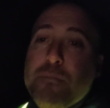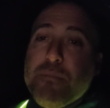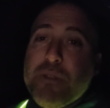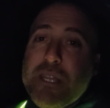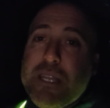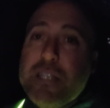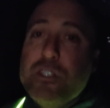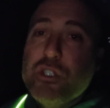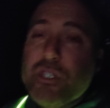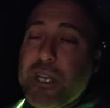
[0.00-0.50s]

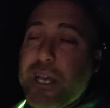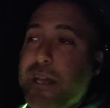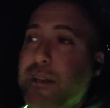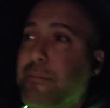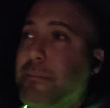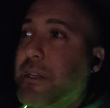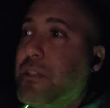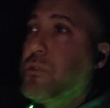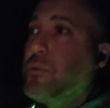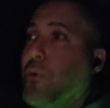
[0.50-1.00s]
being a
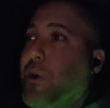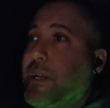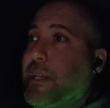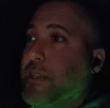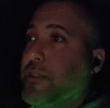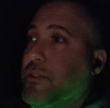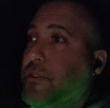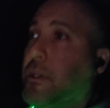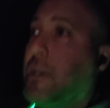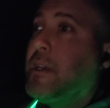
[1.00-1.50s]
Chad in my
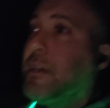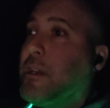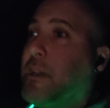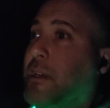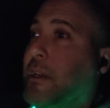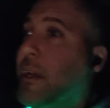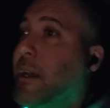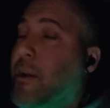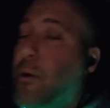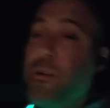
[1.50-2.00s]
20s
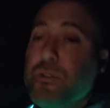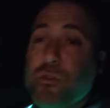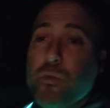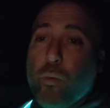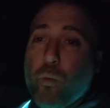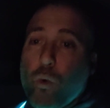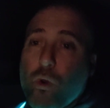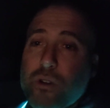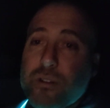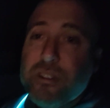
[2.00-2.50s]
was
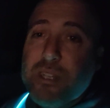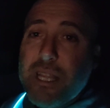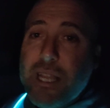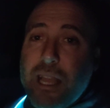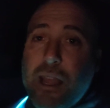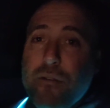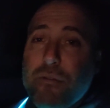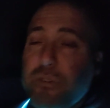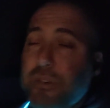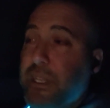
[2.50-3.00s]
the worst
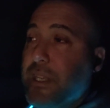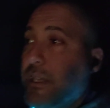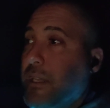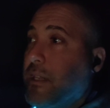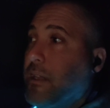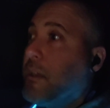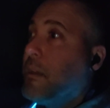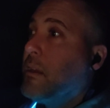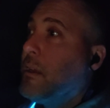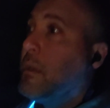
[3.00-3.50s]
thing I ever
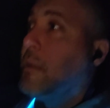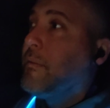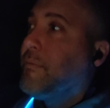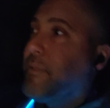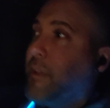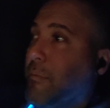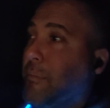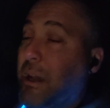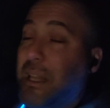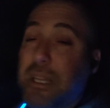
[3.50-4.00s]
did.
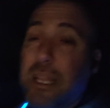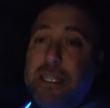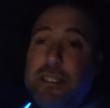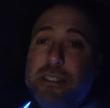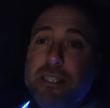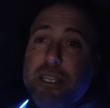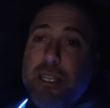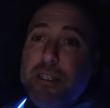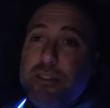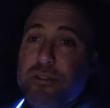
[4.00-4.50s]
In my
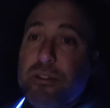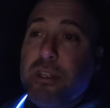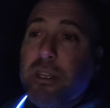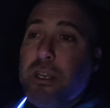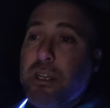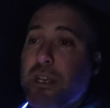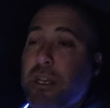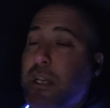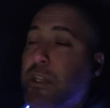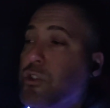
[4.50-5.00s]
late teens,
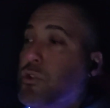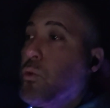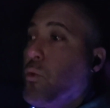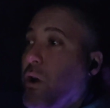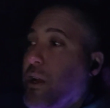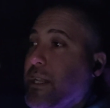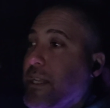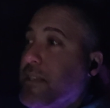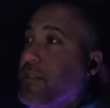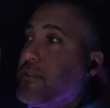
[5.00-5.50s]

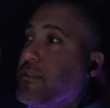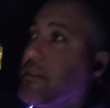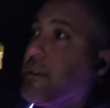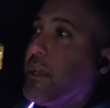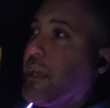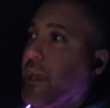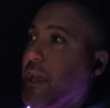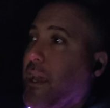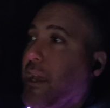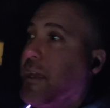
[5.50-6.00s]
20s,
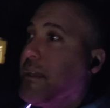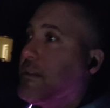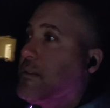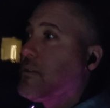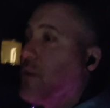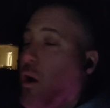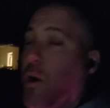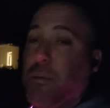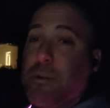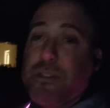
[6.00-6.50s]

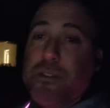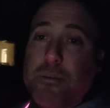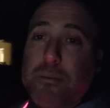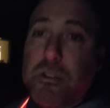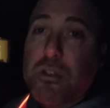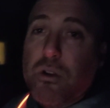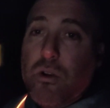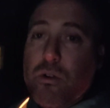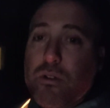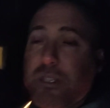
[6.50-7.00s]
and almost
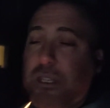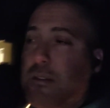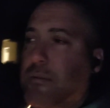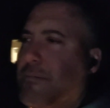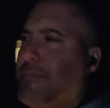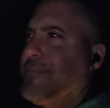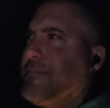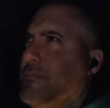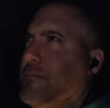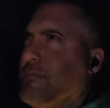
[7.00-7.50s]
up to early,
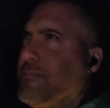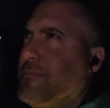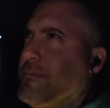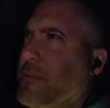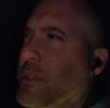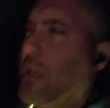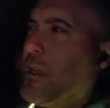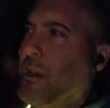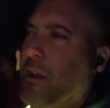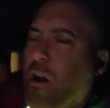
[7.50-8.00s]

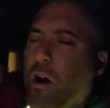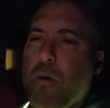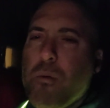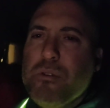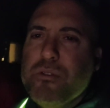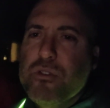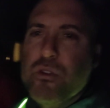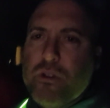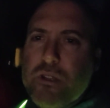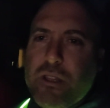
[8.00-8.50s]

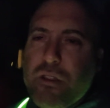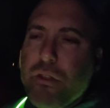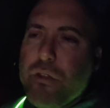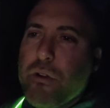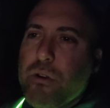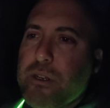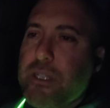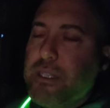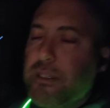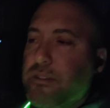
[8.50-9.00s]
almost early
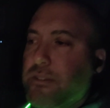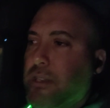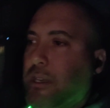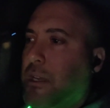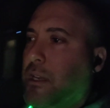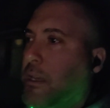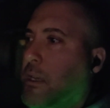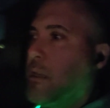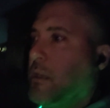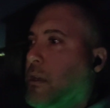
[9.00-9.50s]
30s.
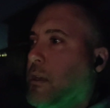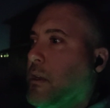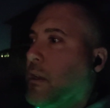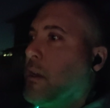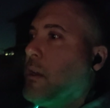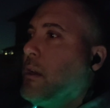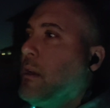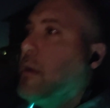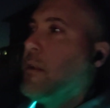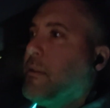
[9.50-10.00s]

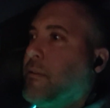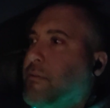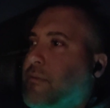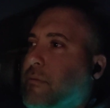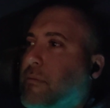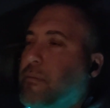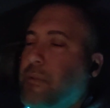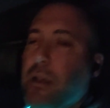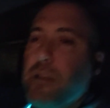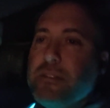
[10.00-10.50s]

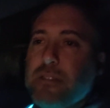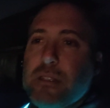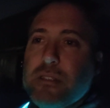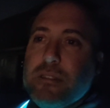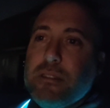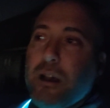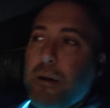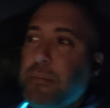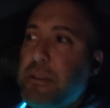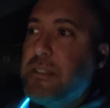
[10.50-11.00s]
That was the
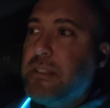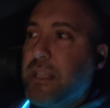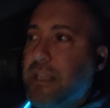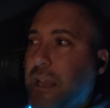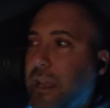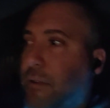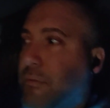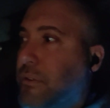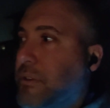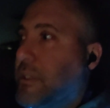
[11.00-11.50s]
dumbest
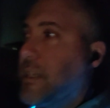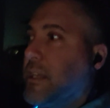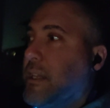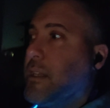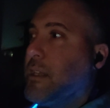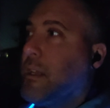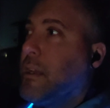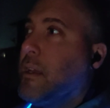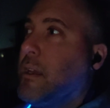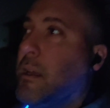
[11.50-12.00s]
thing I ever did.